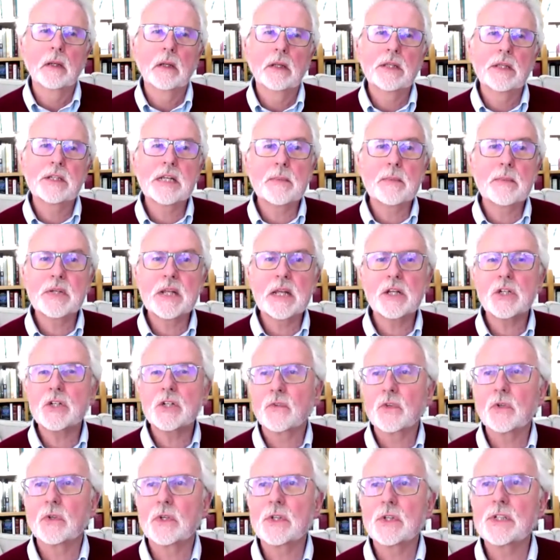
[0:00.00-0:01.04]
The temptation,
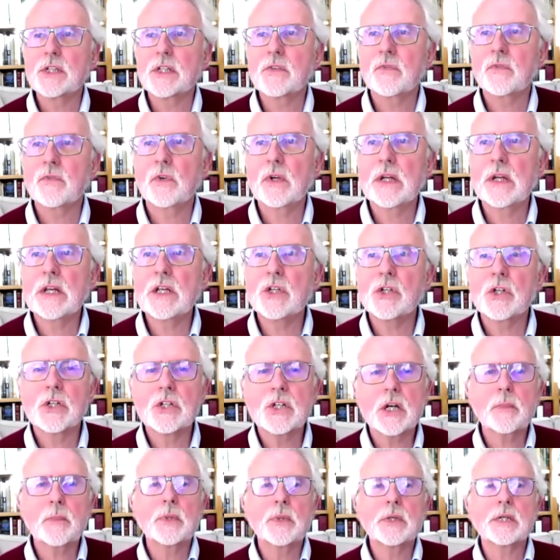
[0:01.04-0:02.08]
of course, is for each
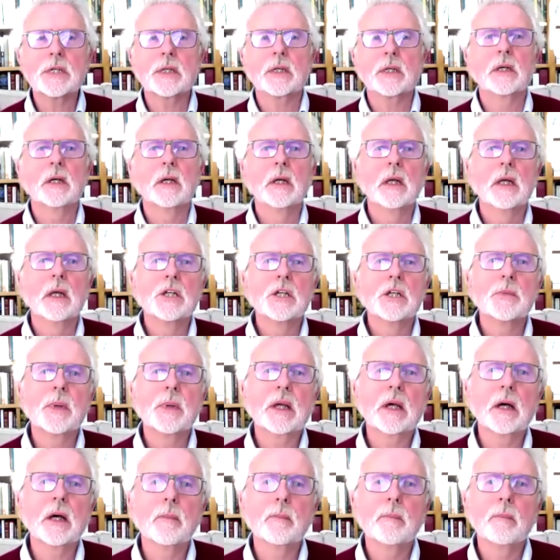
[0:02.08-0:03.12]
interpreter to
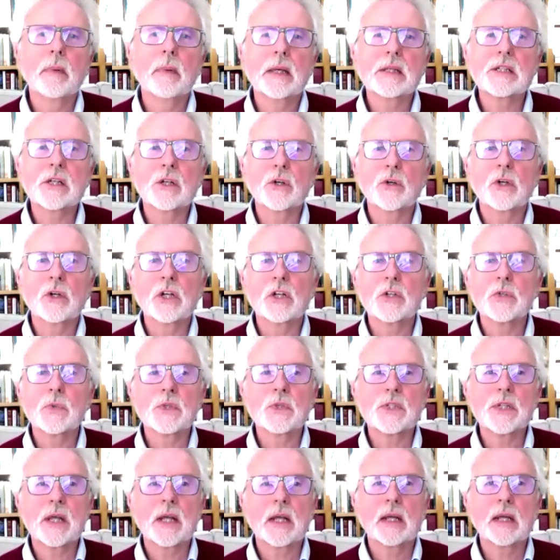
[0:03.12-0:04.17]
become, as lawyers
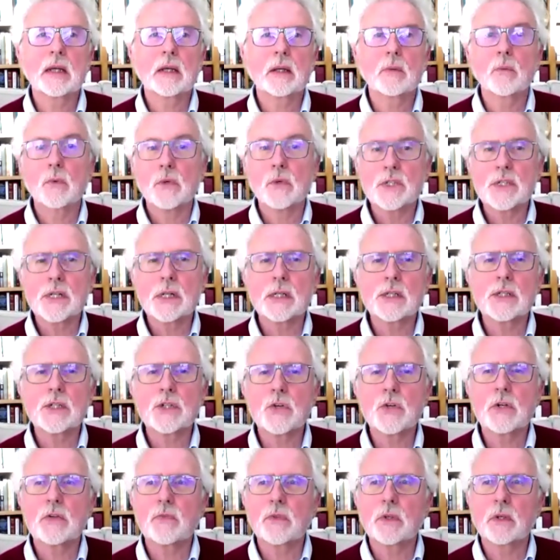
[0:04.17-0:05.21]
would say,
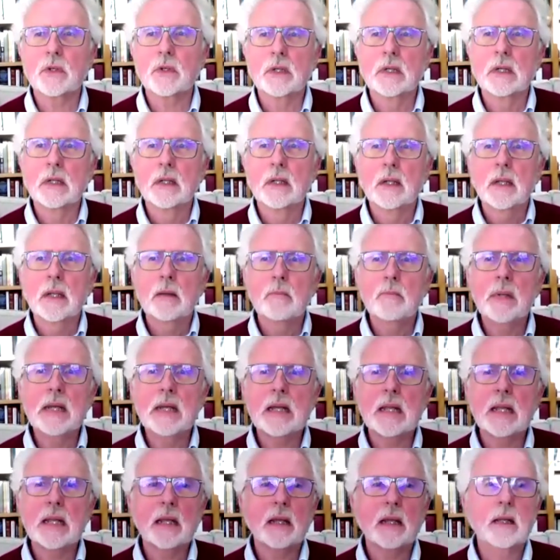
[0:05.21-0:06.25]
results-driven,
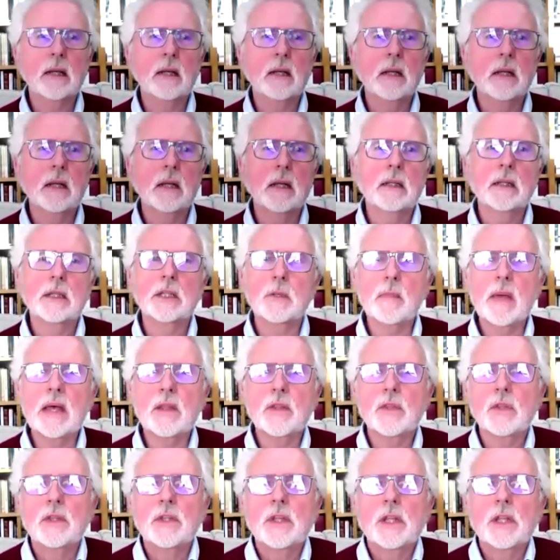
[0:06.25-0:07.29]
meaning that the
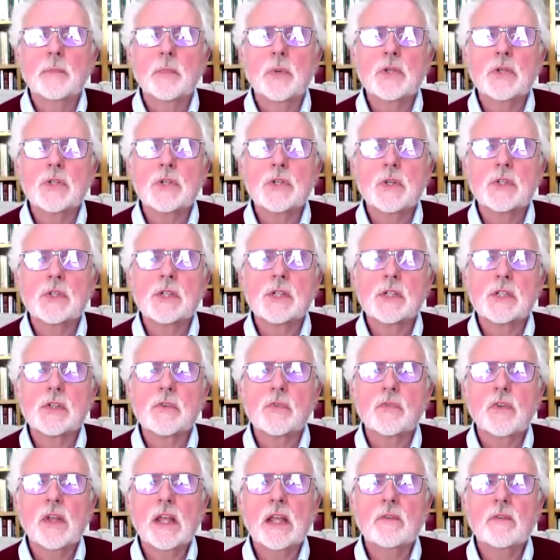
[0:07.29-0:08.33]
method that produces the
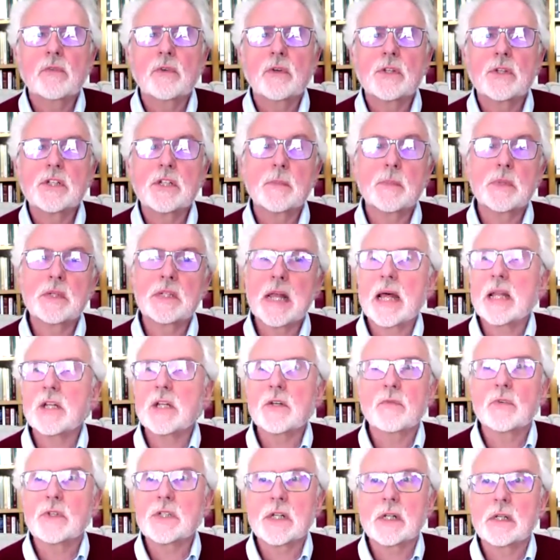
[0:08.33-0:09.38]
favoured
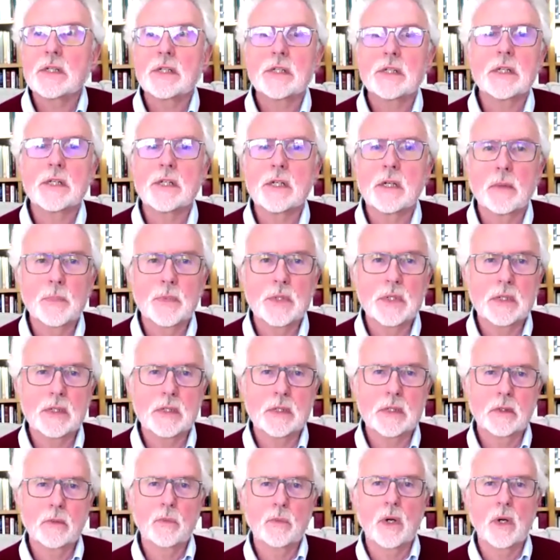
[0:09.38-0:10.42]
substantive result is adopted,
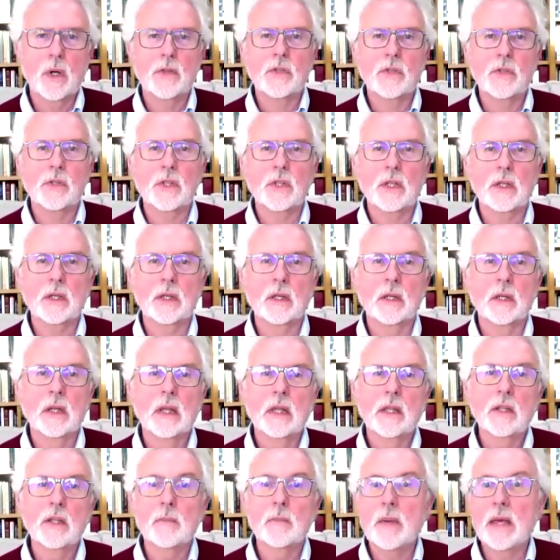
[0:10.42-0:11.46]
rather than
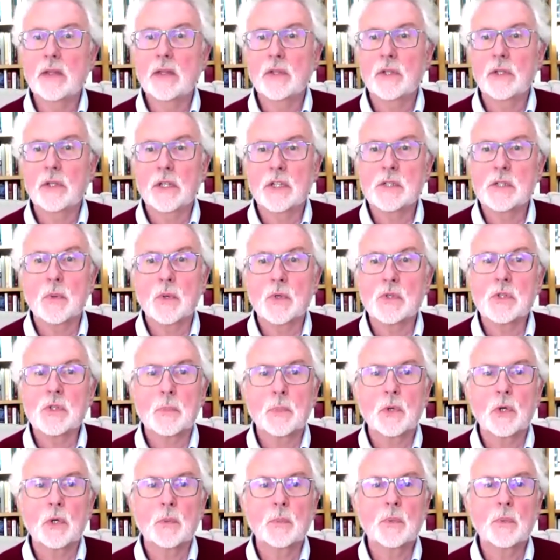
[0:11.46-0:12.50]
the method that's most
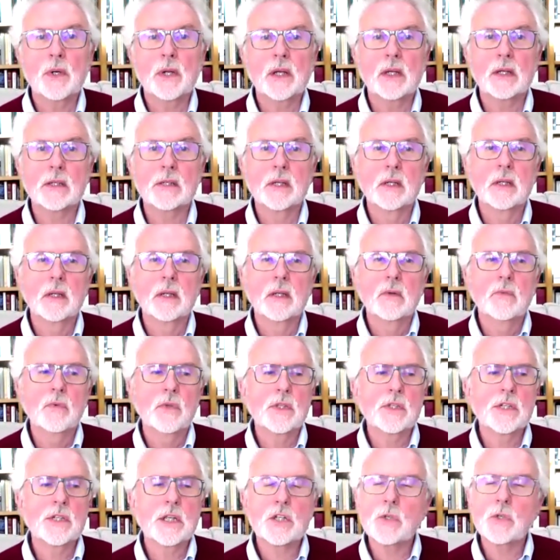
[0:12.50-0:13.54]
appropriate for
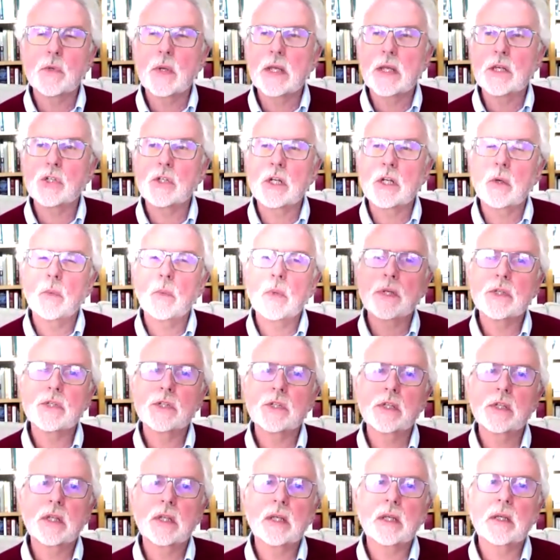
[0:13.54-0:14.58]
the situation in which
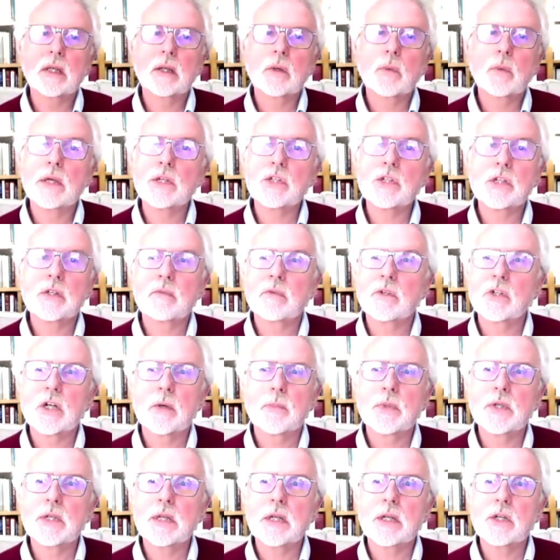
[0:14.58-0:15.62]
the question of
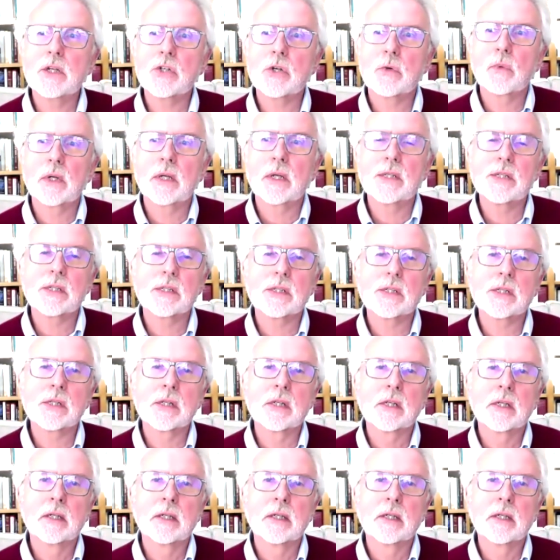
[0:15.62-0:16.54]
interpretation arises.